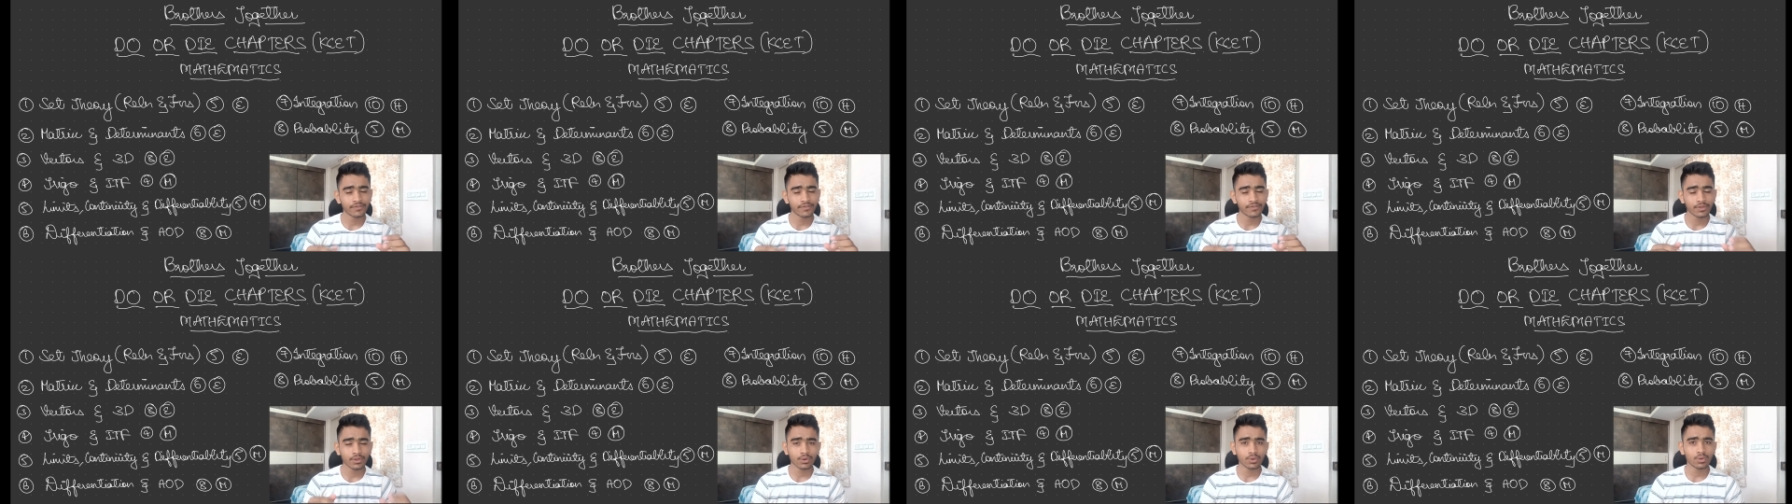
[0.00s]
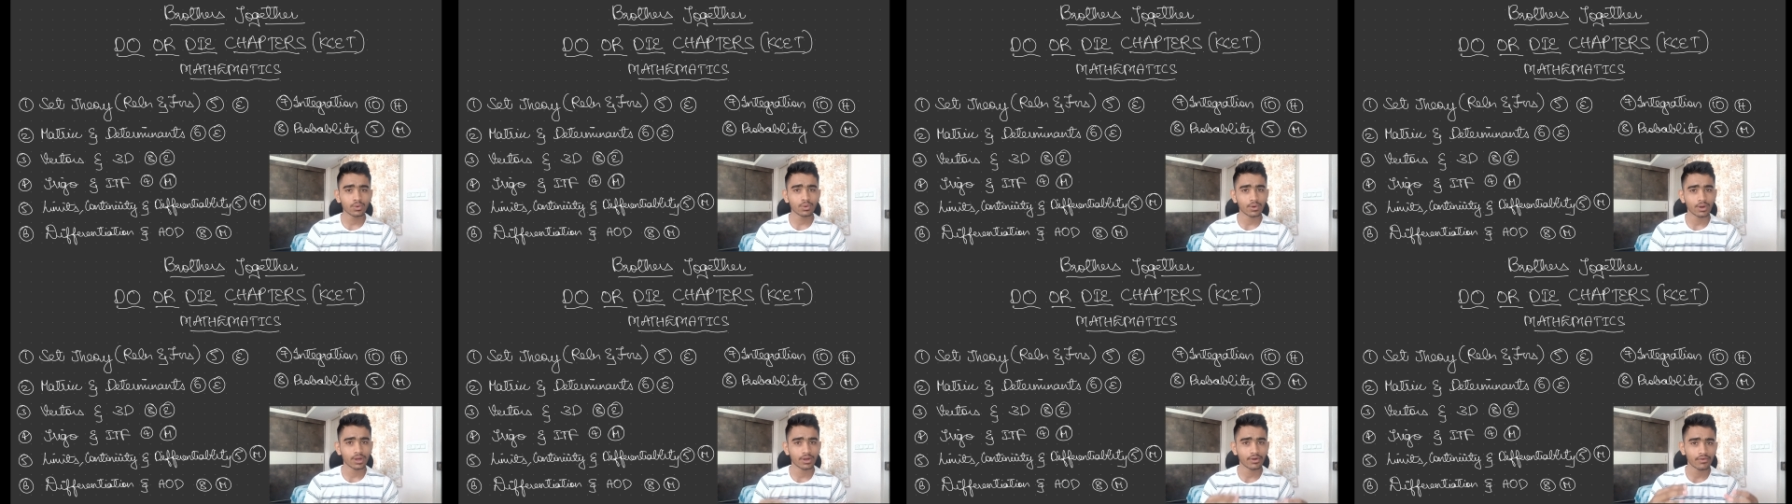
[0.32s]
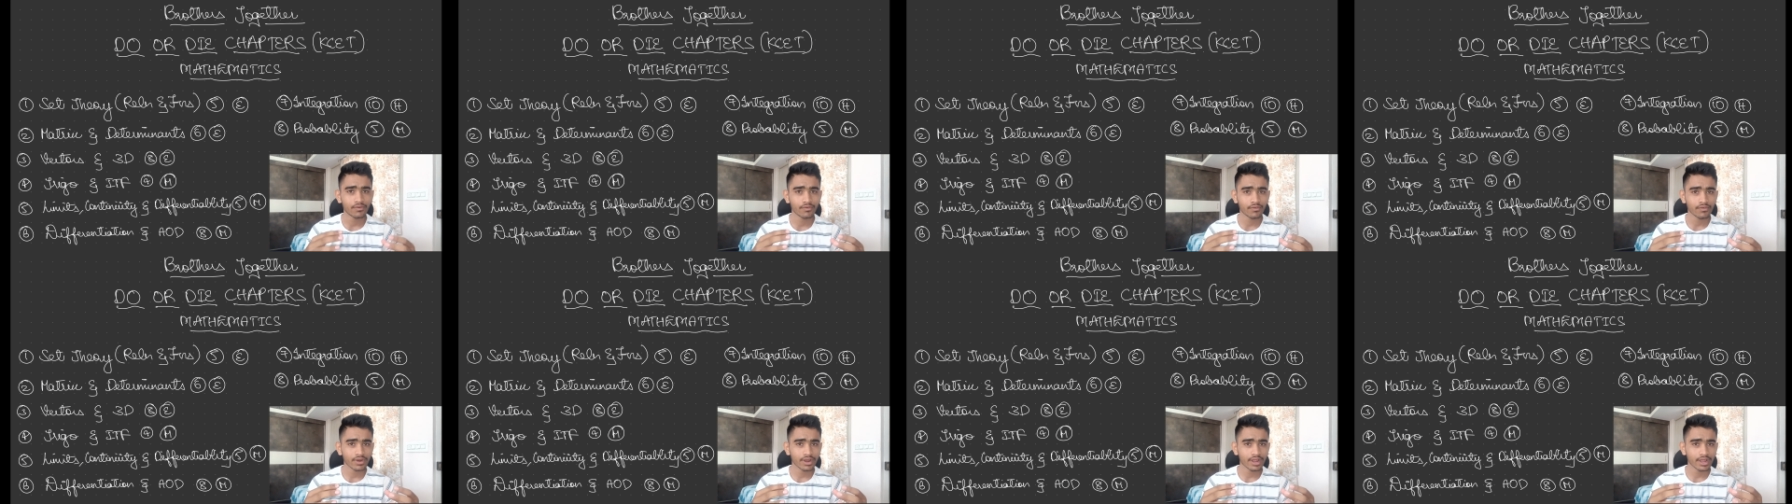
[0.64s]
If you
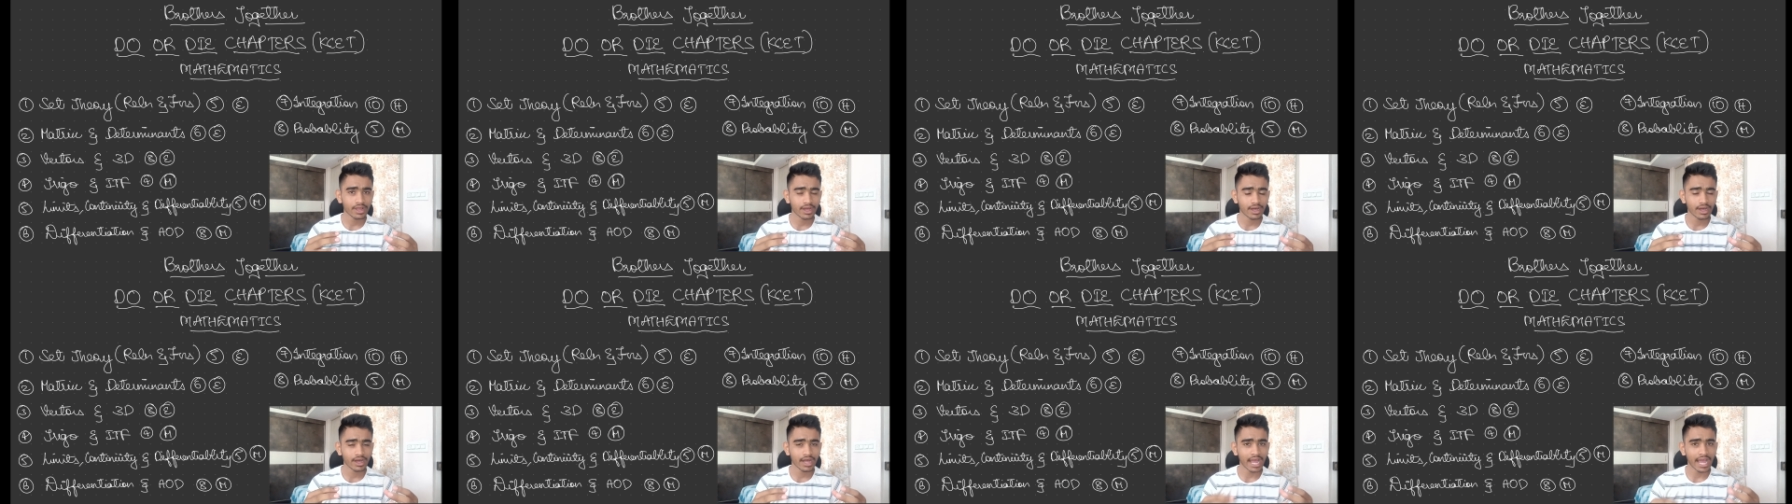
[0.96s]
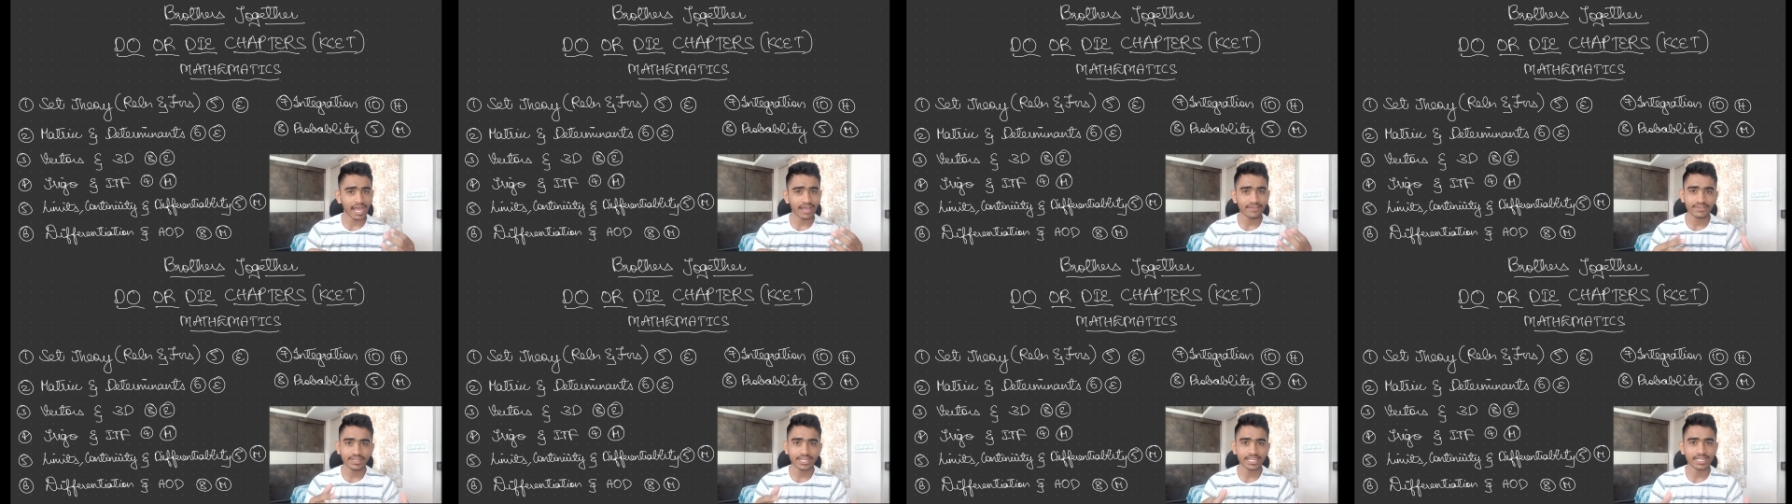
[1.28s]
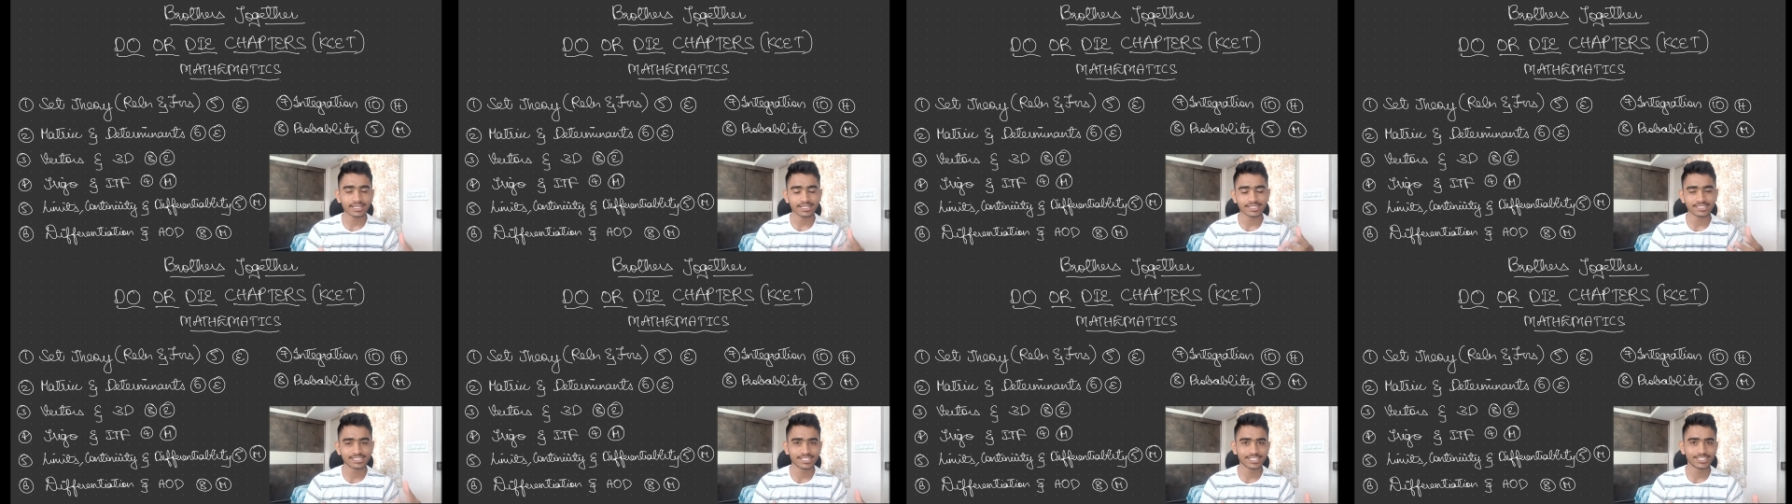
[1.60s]
uh, have any
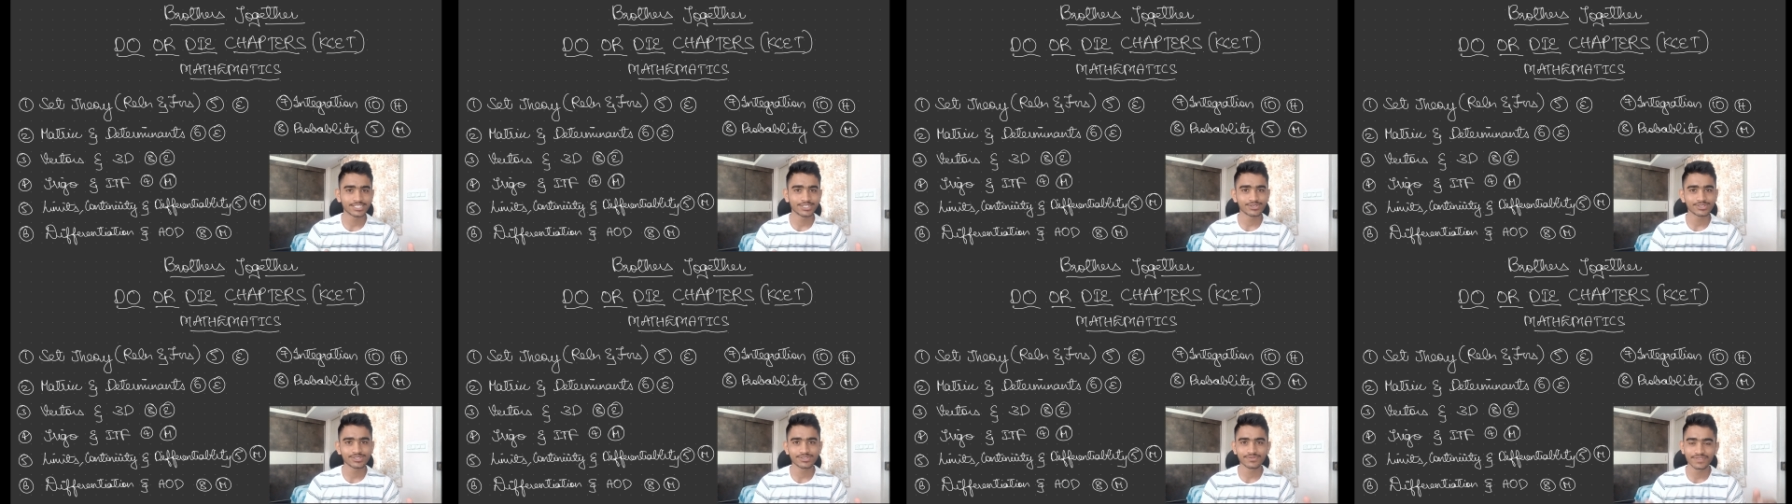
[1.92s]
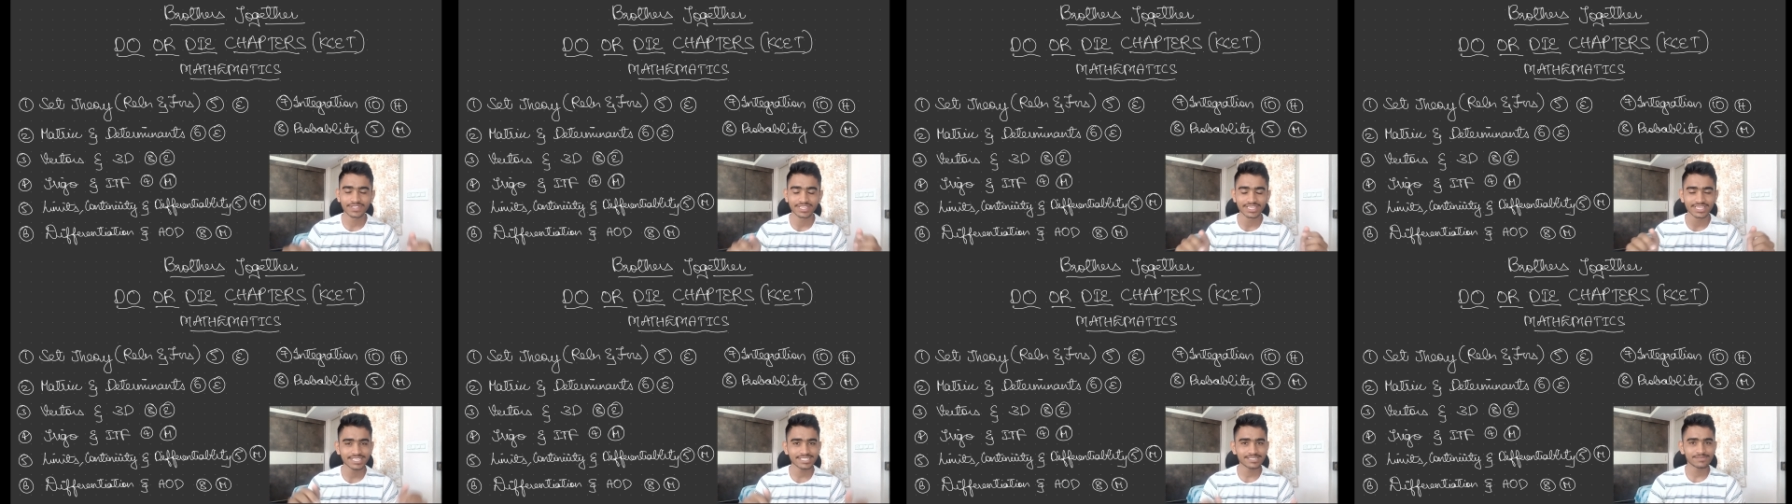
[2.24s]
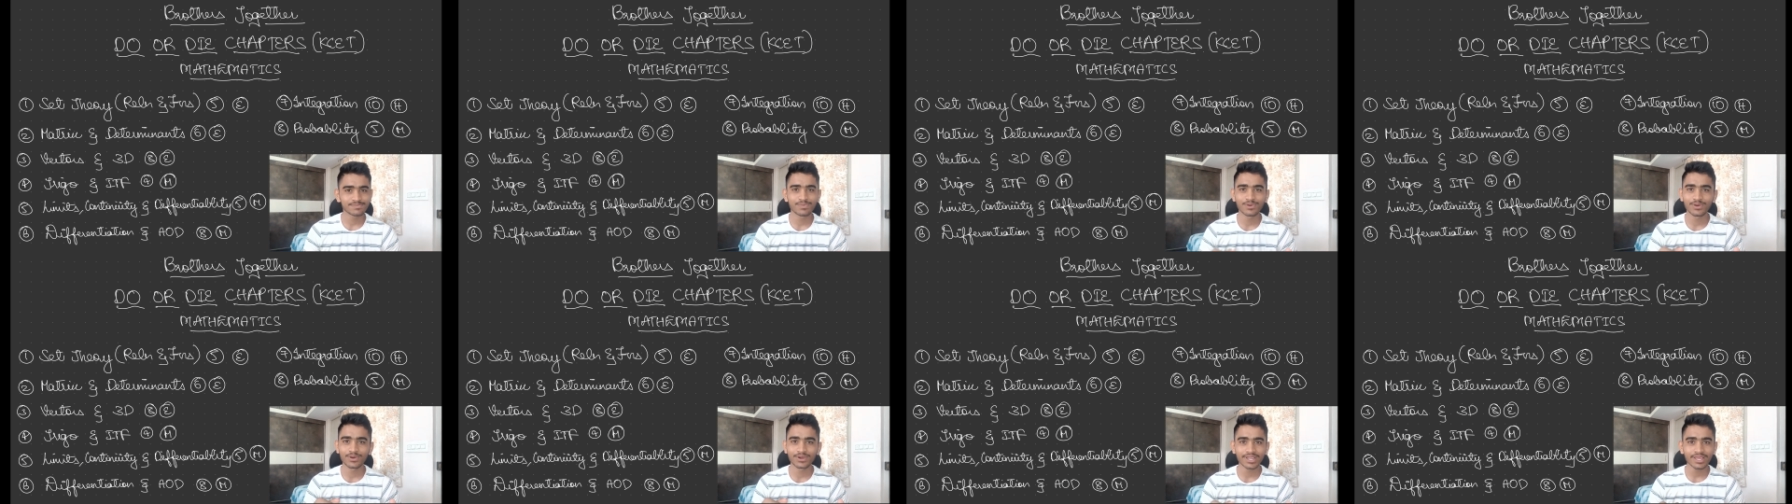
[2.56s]
trust issues with
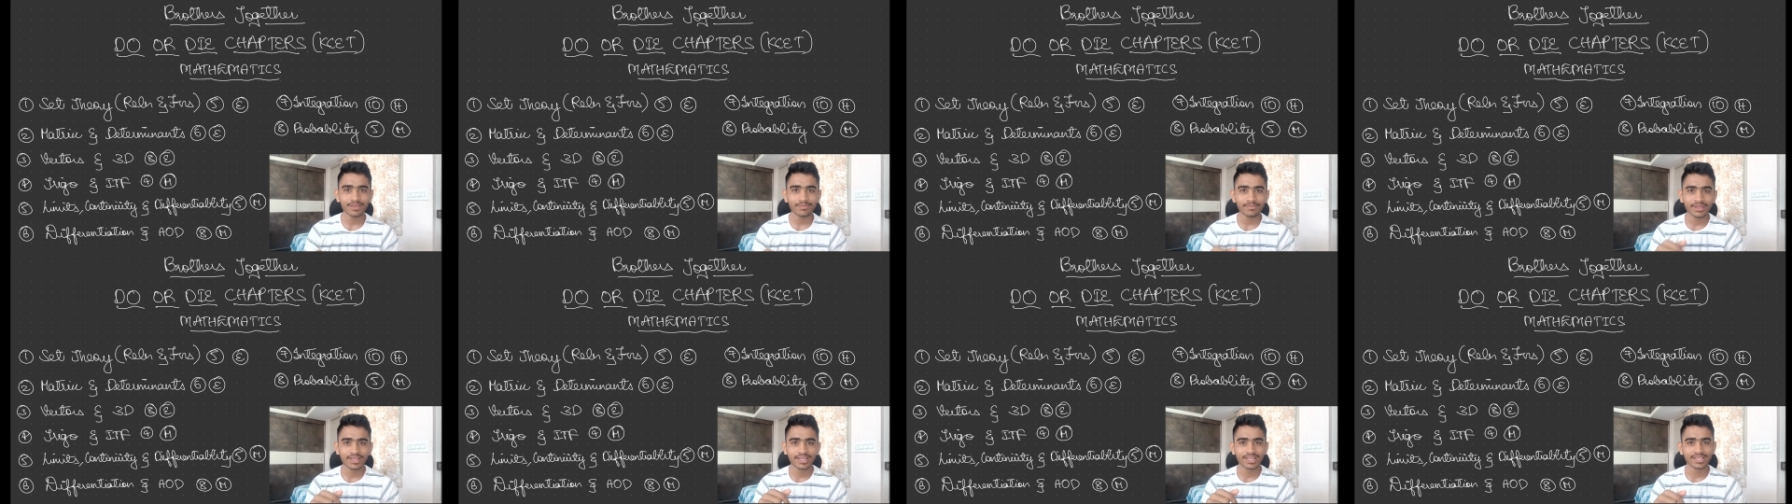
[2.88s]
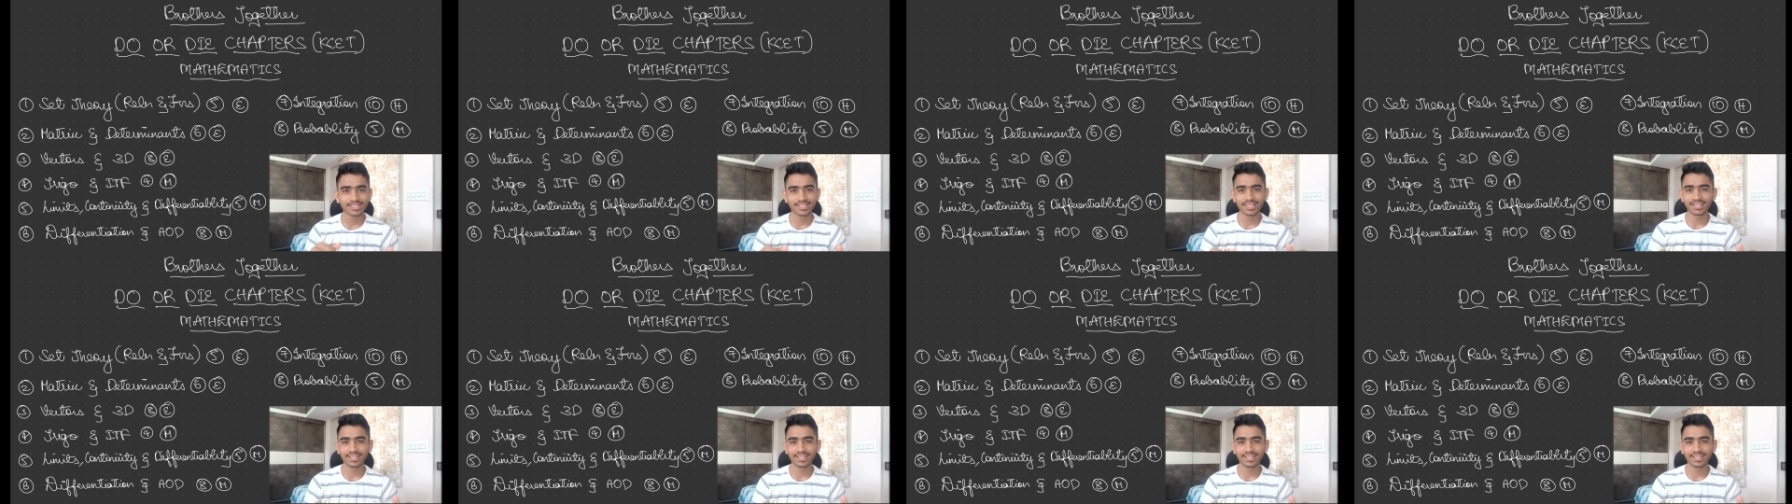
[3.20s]
this pro tip